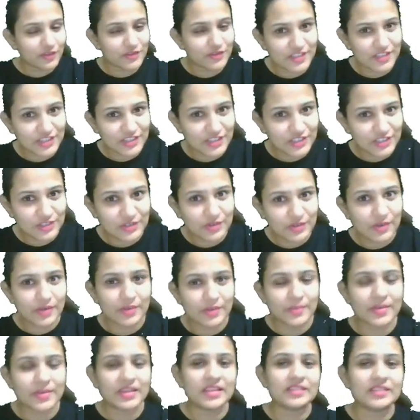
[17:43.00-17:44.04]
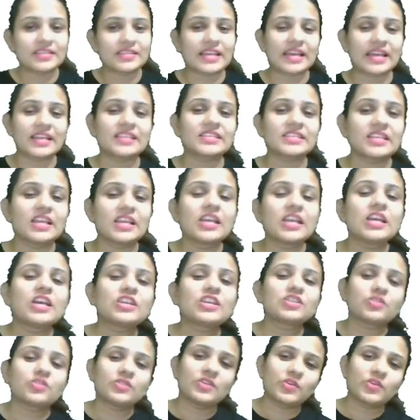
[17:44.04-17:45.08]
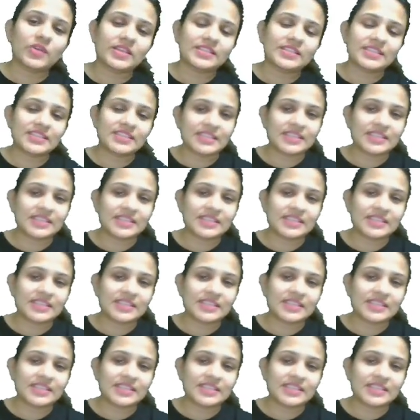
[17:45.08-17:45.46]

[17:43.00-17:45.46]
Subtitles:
you 60 seconds. So you can,